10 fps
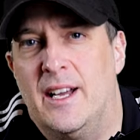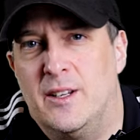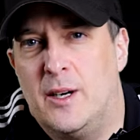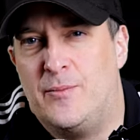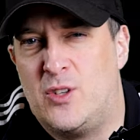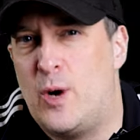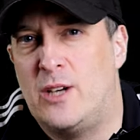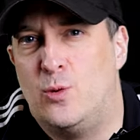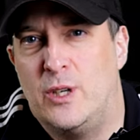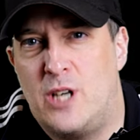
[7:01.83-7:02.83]
And
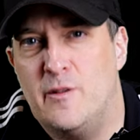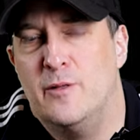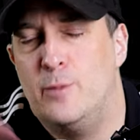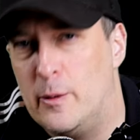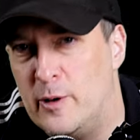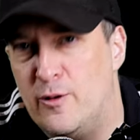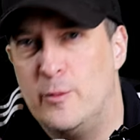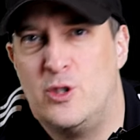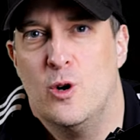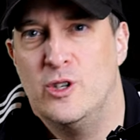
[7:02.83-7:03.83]
trying to recover probably
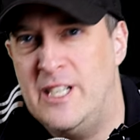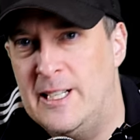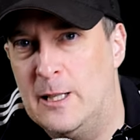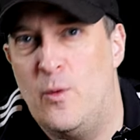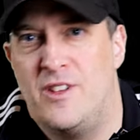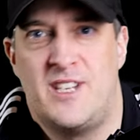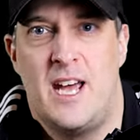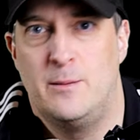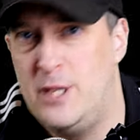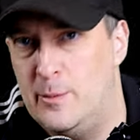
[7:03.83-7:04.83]
from his ordeal with the
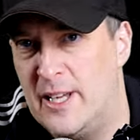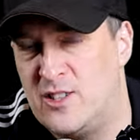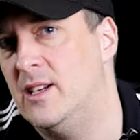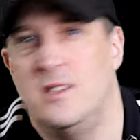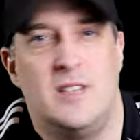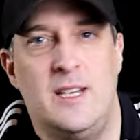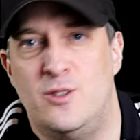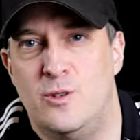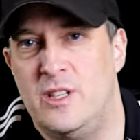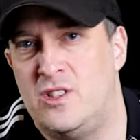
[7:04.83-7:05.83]
sand people and his
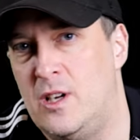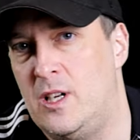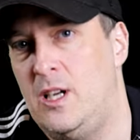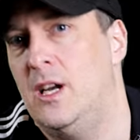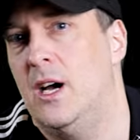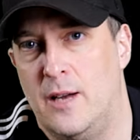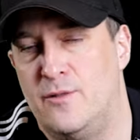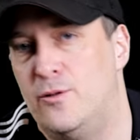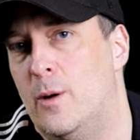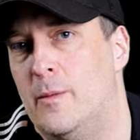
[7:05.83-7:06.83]
injuries that he got
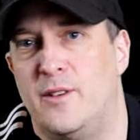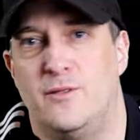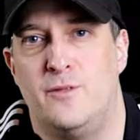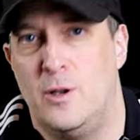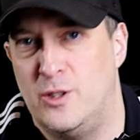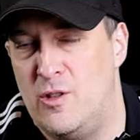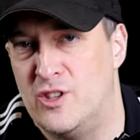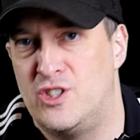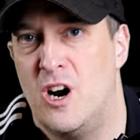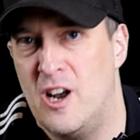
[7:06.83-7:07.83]
from having fallen to
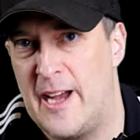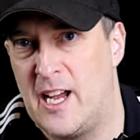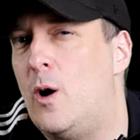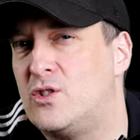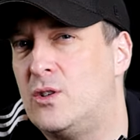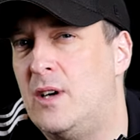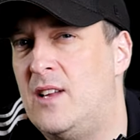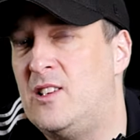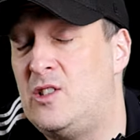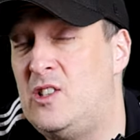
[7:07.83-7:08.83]
the Sarlacc. Also,
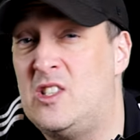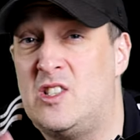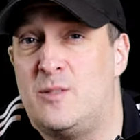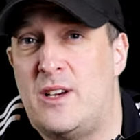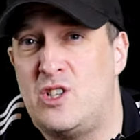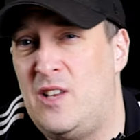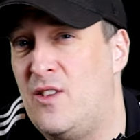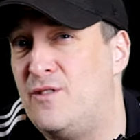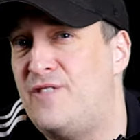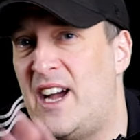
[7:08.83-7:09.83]
and you see this especially in
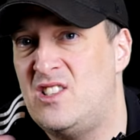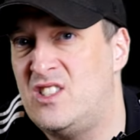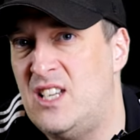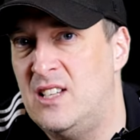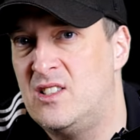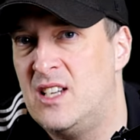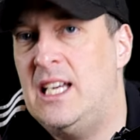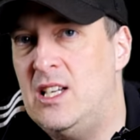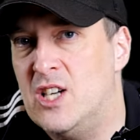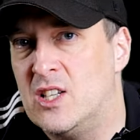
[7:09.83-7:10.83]
the fight scenes,
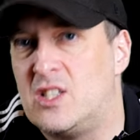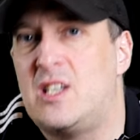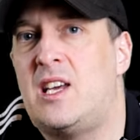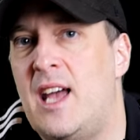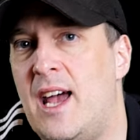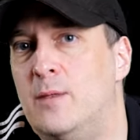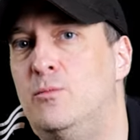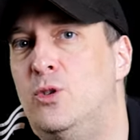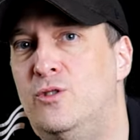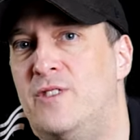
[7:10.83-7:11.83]
he just can't
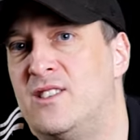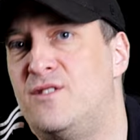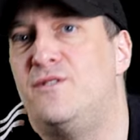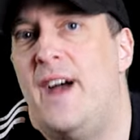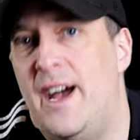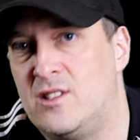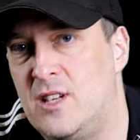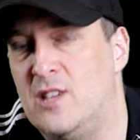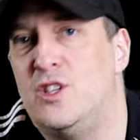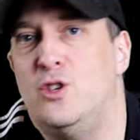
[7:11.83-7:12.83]
move as fast
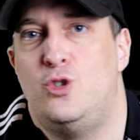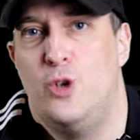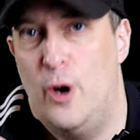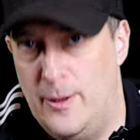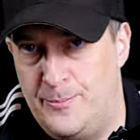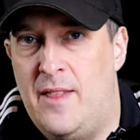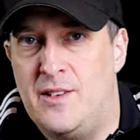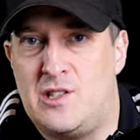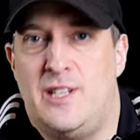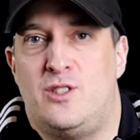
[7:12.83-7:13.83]
as he should. And
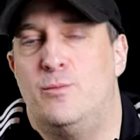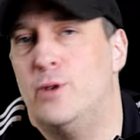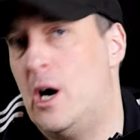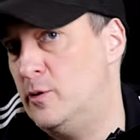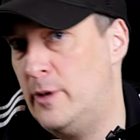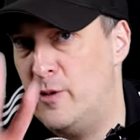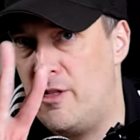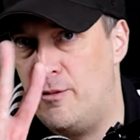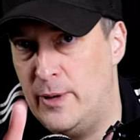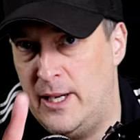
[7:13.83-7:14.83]
this leads to problem number
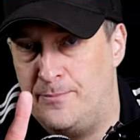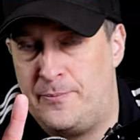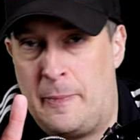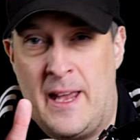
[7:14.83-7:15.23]
3.